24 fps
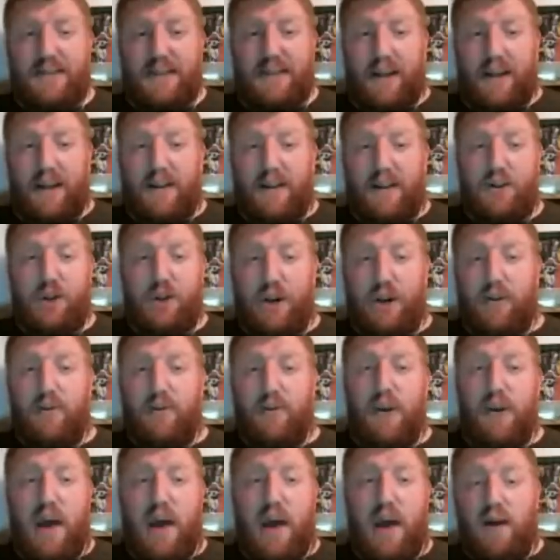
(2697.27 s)
like legit
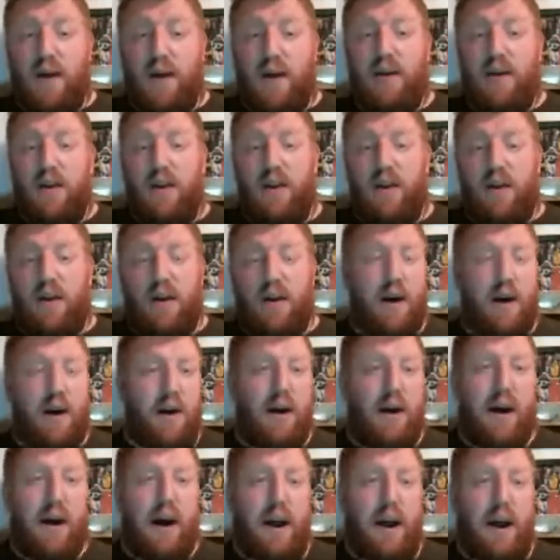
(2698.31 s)
red.
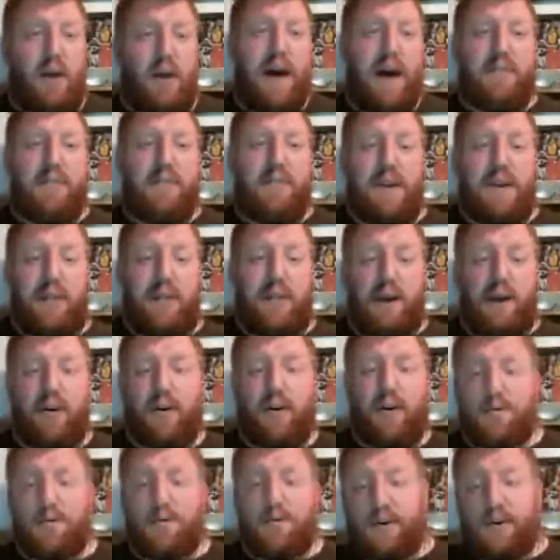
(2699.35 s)
I don't have anything in
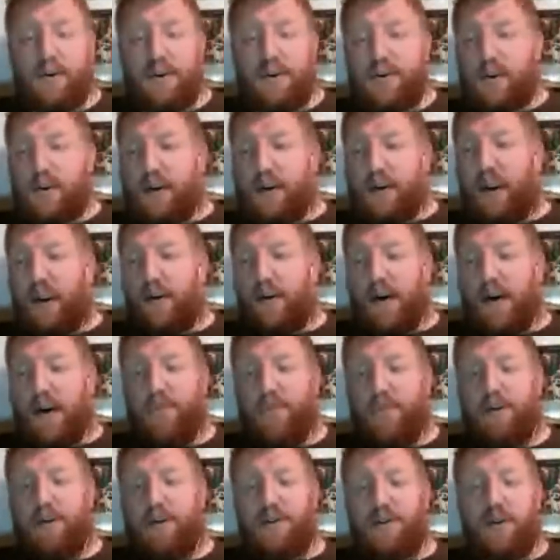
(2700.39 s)
arm's reach, so I can't
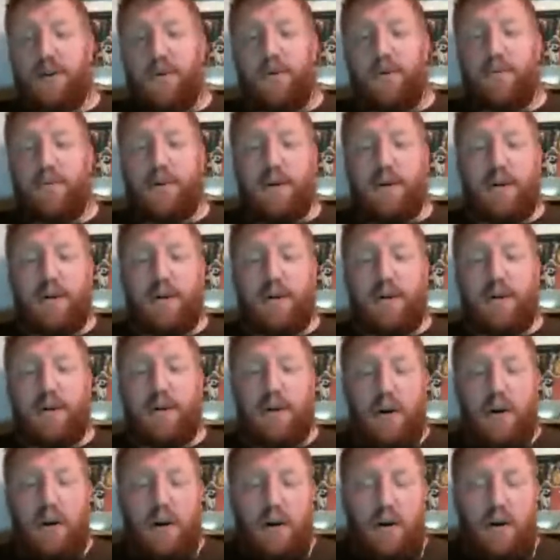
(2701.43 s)
grab it to show you. But
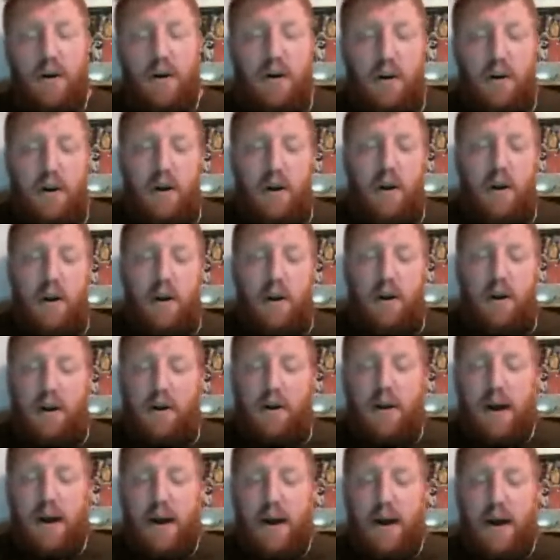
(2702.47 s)

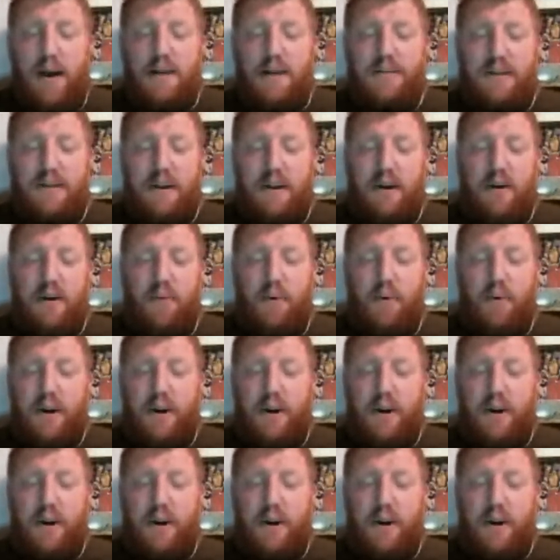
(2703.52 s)
yeah, what